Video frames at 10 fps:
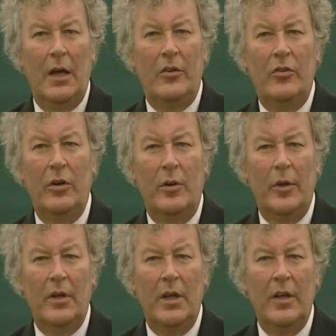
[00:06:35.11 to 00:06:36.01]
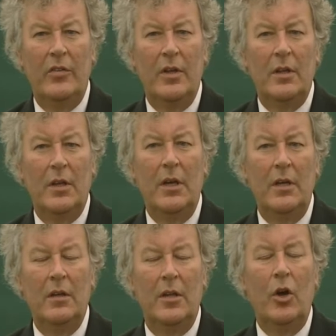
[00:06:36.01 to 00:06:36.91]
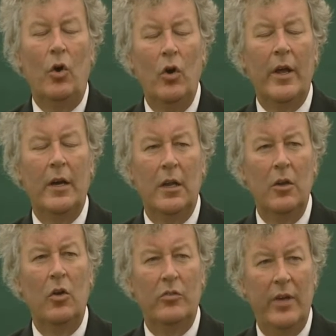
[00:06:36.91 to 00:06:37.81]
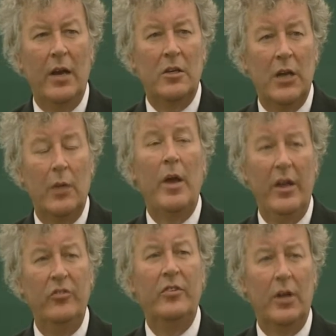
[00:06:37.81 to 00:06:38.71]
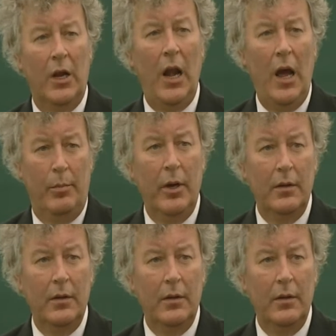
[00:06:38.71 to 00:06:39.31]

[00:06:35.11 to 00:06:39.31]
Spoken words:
tournament is that the All England Lawn Tennis Club is still a club.